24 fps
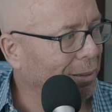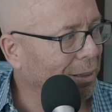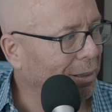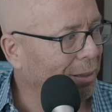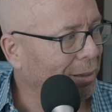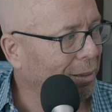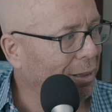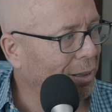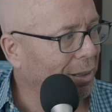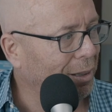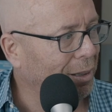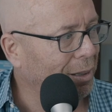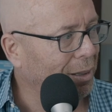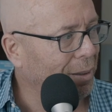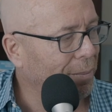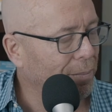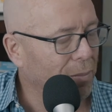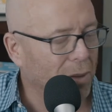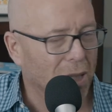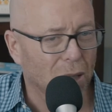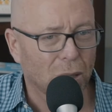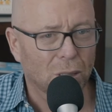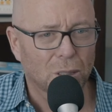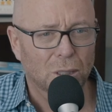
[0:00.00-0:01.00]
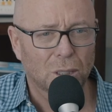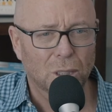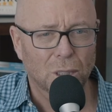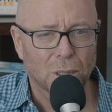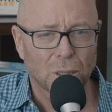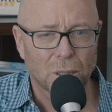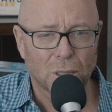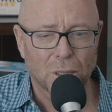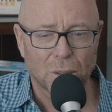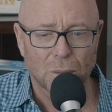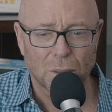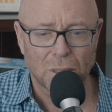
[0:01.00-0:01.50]
With the
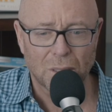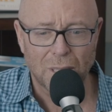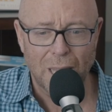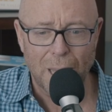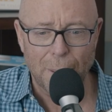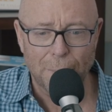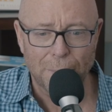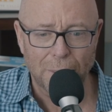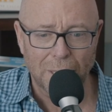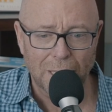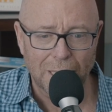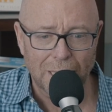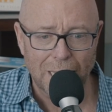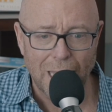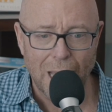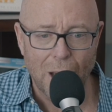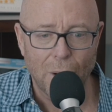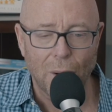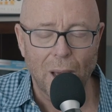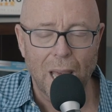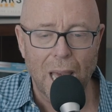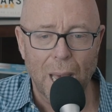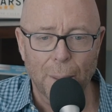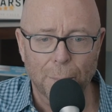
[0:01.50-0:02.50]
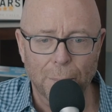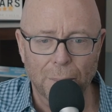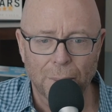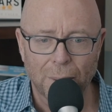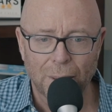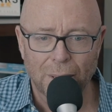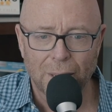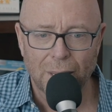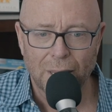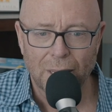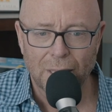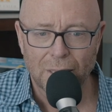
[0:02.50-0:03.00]
Church of What's Happening Now app
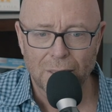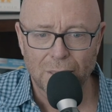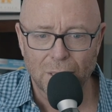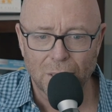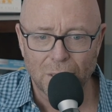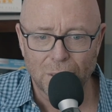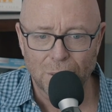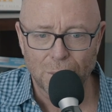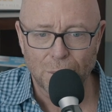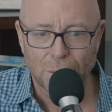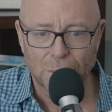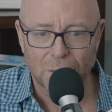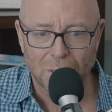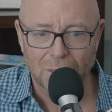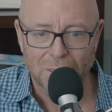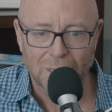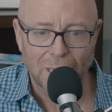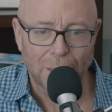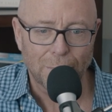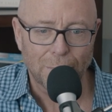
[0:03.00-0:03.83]
to do the same